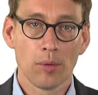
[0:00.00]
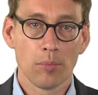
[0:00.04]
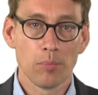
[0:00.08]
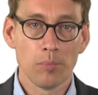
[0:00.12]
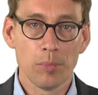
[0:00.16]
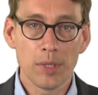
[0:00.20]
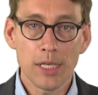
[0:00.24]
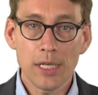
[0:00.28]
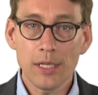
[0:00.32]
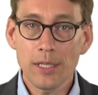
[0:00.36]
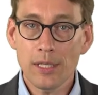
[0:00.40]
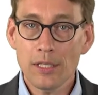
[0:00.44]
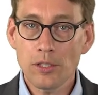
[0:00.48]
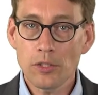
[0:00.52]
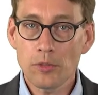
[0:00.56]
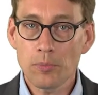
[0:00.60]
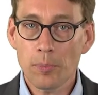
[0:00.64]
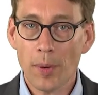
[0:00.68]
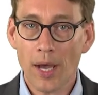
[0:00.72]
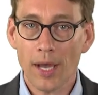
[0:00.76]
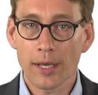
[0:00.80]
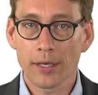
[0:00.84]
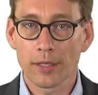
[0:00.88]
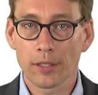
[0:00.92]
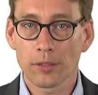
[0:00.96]
Being
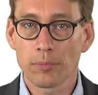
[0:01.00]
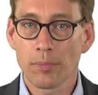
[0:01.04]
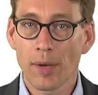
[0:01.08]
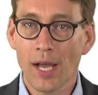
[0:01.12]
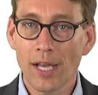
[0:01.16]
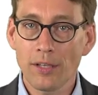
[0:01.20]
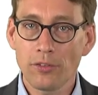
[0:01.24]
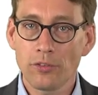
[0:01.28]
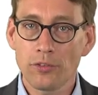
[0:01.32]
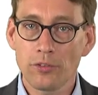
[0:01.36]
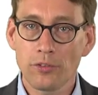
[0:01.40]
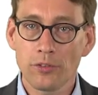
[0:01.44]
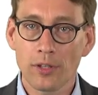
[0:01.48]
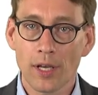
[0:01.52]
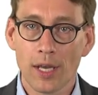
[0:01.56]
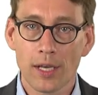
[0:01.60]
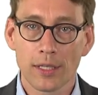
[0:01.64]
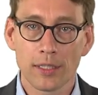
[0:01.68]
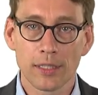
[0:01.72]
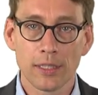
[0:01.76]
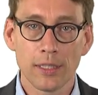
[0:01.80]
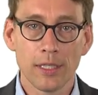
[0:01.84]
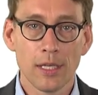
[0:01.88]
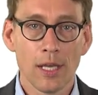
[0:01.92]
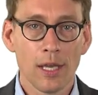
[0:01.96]
inspired by
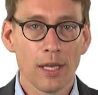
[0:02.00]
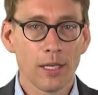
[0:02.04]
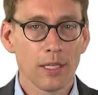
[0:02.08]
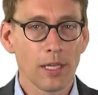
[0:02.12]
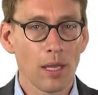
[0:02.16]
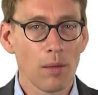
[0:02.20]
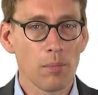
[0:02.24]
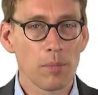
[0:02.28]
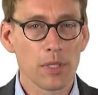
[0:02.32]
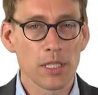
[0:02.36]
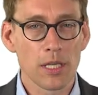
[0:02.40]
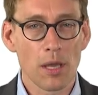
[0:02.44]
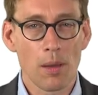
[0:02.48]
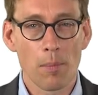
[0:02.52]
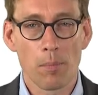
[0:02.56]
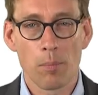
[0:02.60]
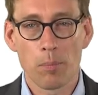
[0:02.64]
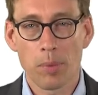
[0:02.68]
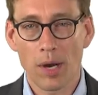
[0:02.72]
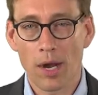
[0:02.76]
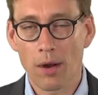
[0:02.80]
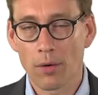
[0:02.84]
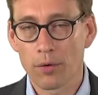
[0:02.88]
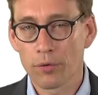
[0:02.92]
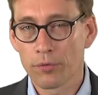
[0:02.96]
society can be a
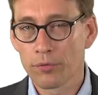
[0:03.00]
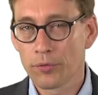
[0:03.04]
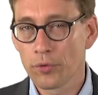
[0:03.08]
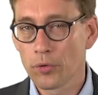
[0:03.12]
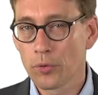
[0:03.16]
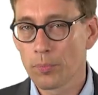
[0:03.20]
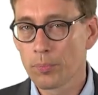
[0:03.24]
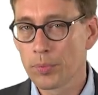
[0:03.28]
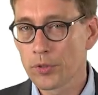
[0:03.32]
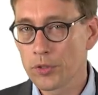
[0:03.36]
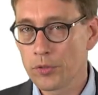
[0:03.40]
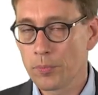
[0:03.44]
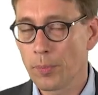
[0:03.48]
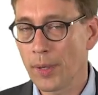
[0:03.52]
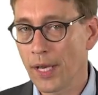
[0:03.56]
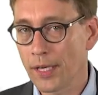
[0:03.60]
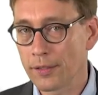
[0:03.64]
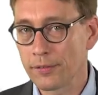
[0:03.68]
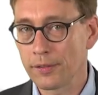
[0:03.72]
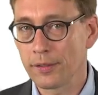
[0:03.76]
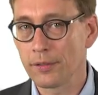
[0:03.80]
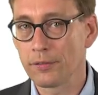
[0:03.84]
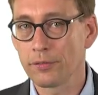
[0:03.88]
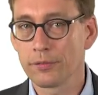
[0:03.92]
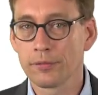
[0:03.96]
powerful
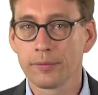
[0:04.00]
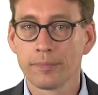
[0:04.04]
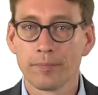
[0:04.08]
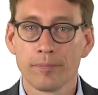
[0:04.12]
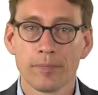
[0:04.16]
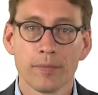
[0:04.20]
perspective.